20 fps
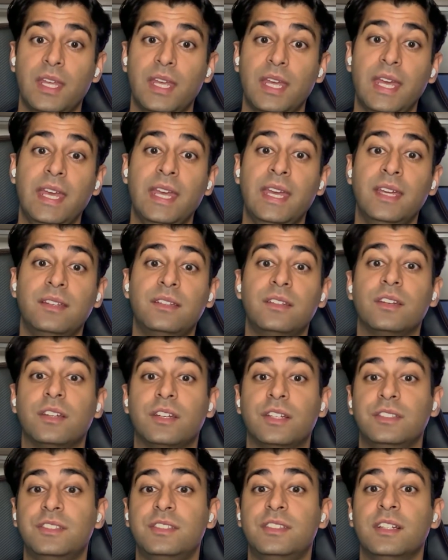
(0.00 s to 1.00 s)
and
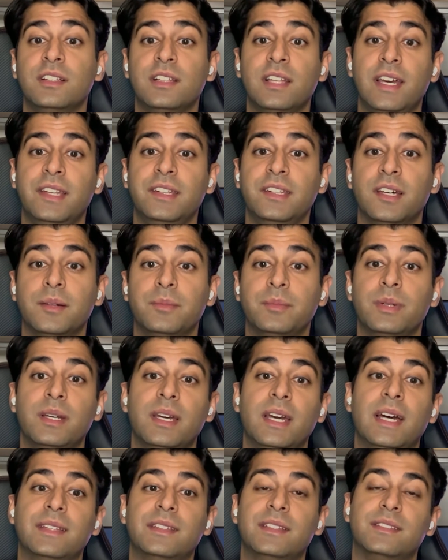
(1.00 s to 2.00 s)
could still end up
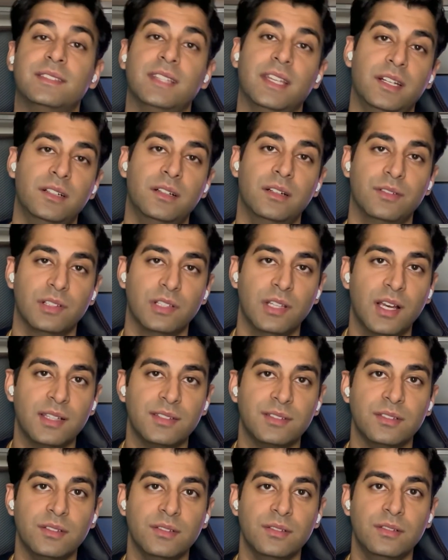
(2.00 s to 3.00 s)
at the center of a
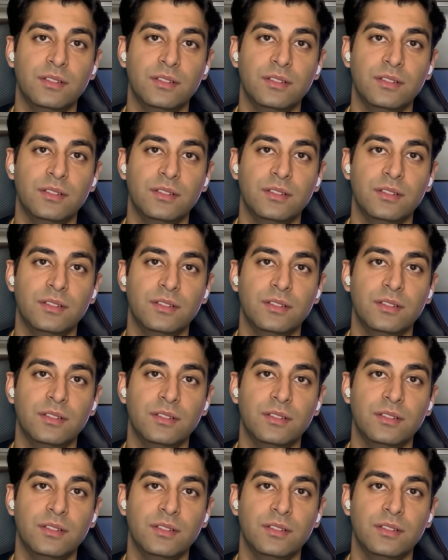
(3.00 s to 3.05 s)
lawsuit.